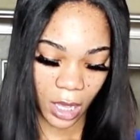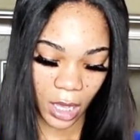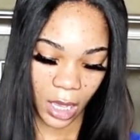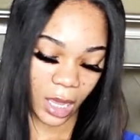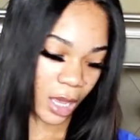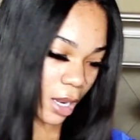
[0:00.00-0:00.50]

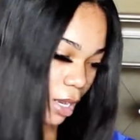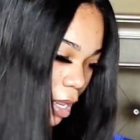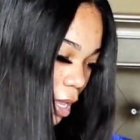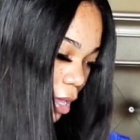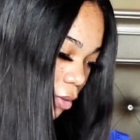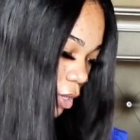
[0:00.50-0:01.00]
And
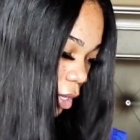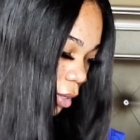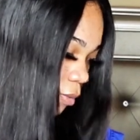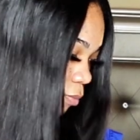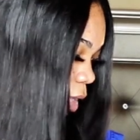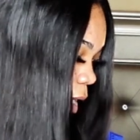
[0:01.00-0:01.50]
like, yeah,
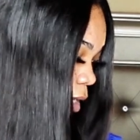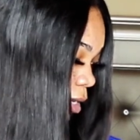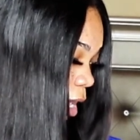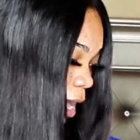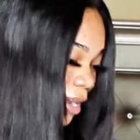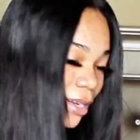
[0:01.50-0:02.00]
and
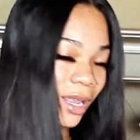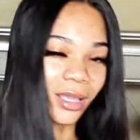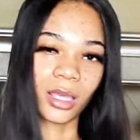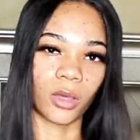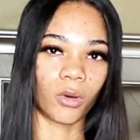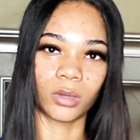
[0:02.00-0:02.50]
y'all, I didn't
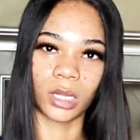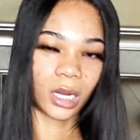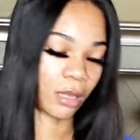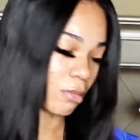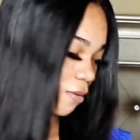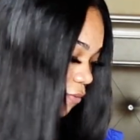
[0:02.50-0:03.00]
eat all day.
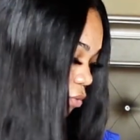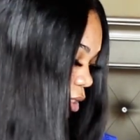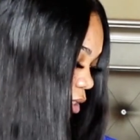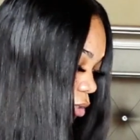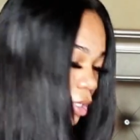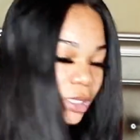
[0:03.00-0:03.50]
Like, my food
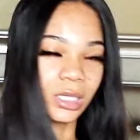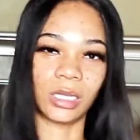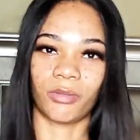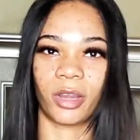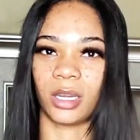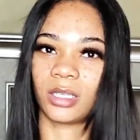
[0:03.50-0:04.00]
is literally sitting
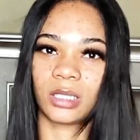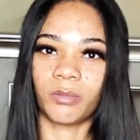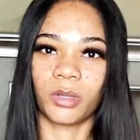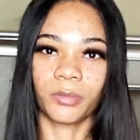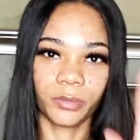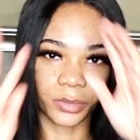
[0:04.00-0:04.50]
right next to
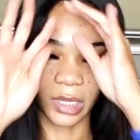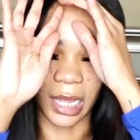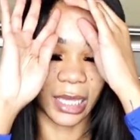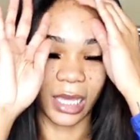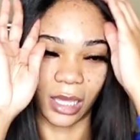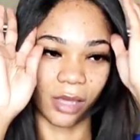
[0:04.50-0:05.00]
me. I
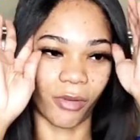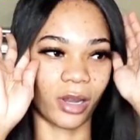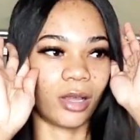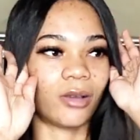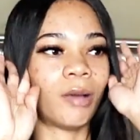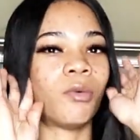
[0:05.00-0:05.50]
can't eat right
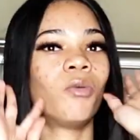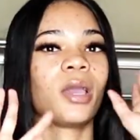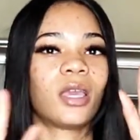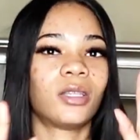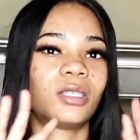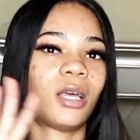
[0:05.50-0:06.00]
now. I'm gonna
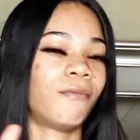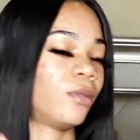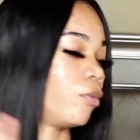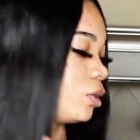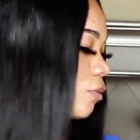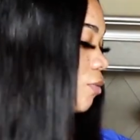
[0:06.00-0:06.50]
wait until I'm done with the